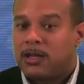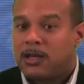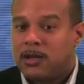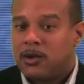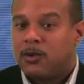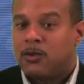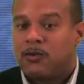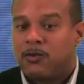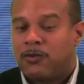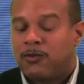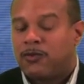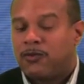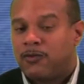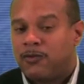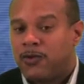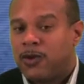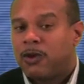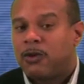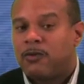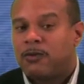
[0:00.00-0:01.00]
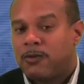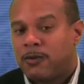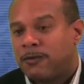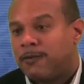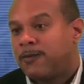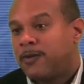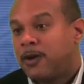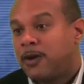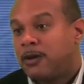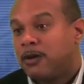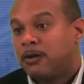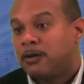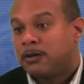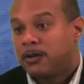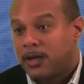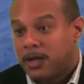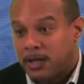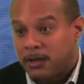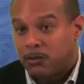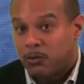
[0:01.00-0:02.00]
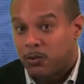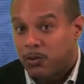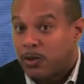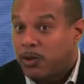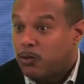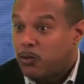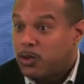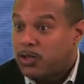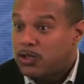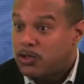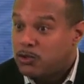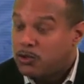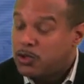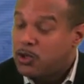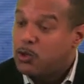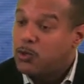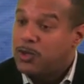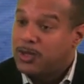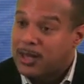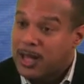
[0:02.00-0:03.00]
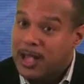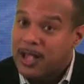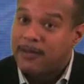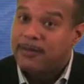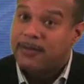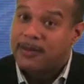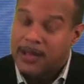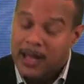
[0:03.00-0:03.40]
you feel fulfilled in what you do in life.